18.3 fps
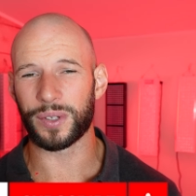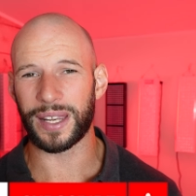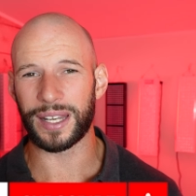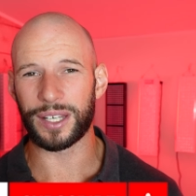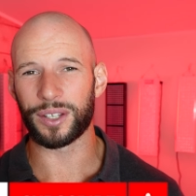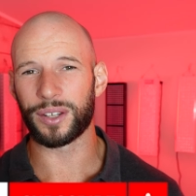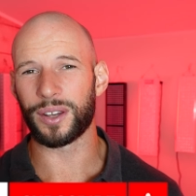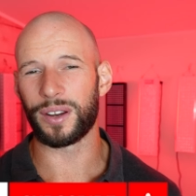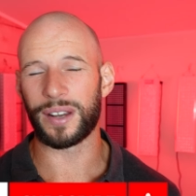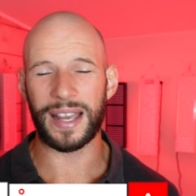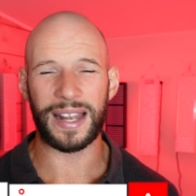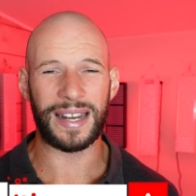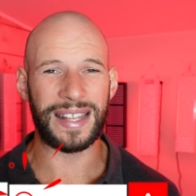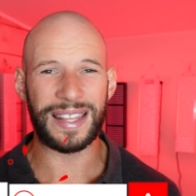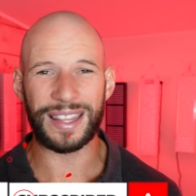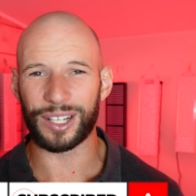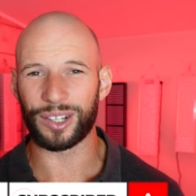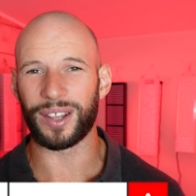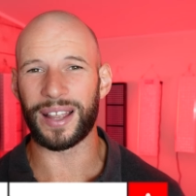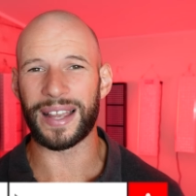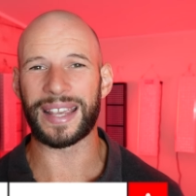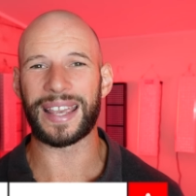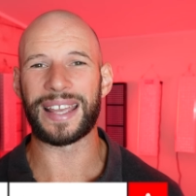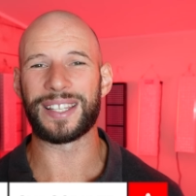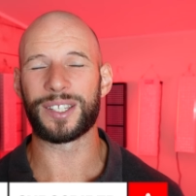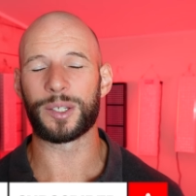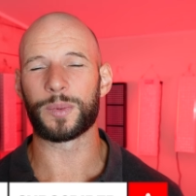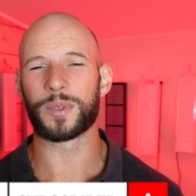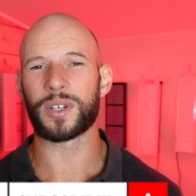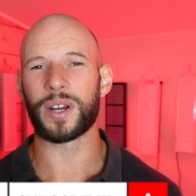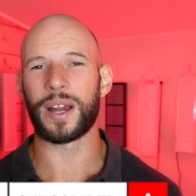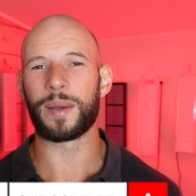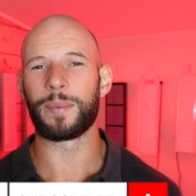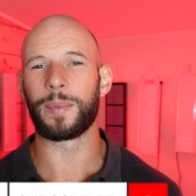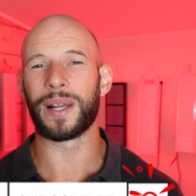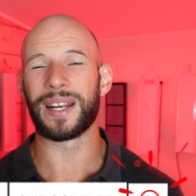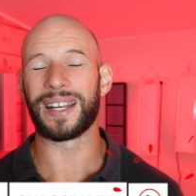can you go down, hit the like and
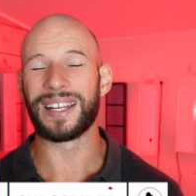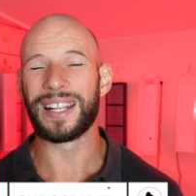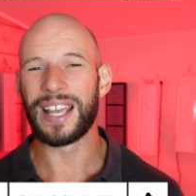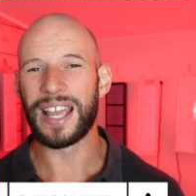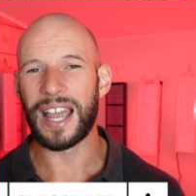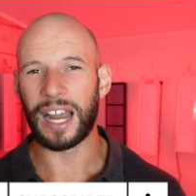subscribe button?